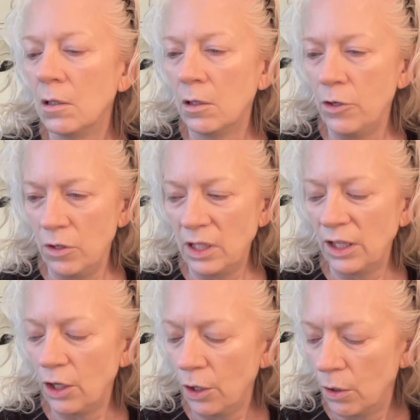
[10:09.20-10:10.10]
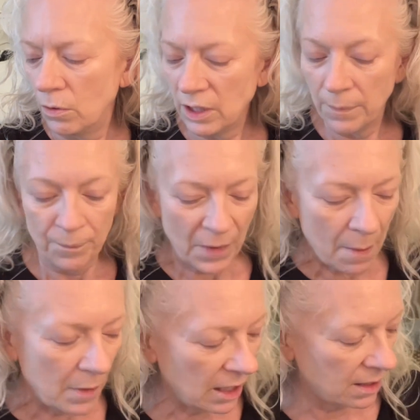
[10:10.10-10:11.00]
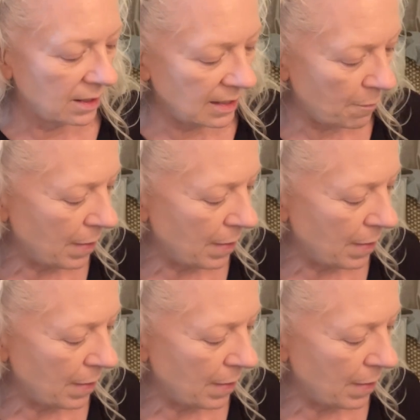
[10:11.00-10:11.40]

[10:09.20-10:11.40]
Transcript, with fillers: using those. I'm going to step